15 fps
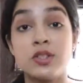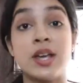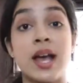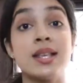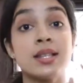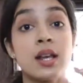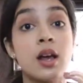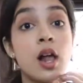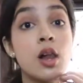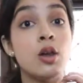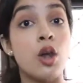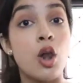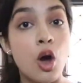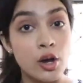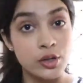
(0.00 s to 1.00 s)
which has a
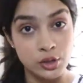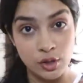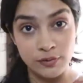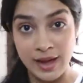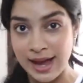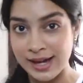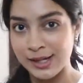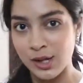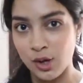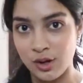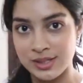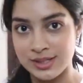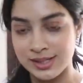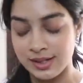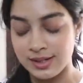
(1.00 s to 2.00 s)
lot of
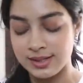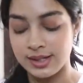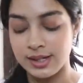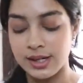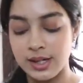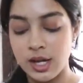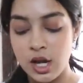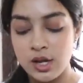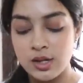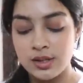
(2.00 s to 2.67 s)
antioxidants in it.